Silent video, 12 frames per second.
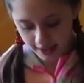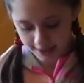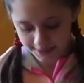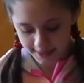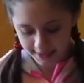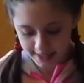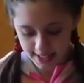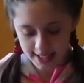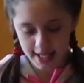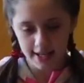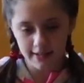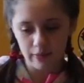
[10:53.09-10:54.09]
And then they
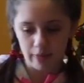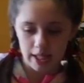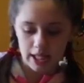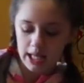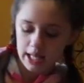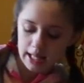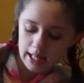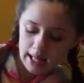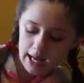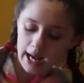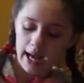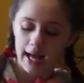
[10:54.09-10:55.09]
gave me
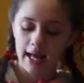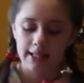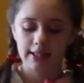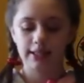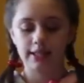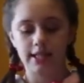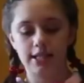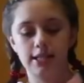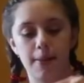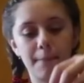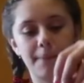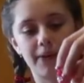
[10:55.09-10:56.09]
this
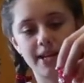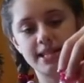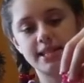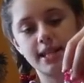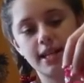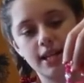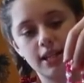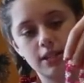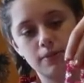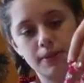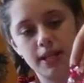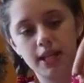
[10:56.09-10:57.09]
bracelet.
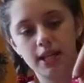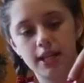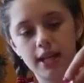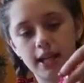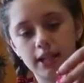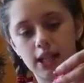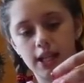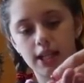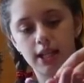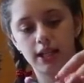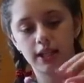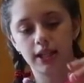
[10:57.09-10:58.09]
It's pink and like
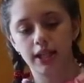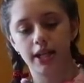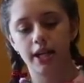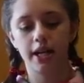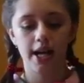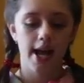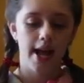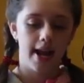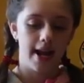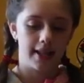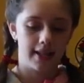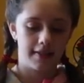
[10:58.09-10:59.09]
clear.
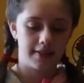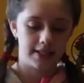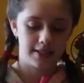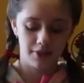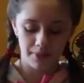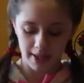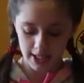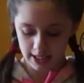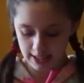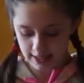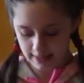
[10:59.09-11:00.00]
I love it so much.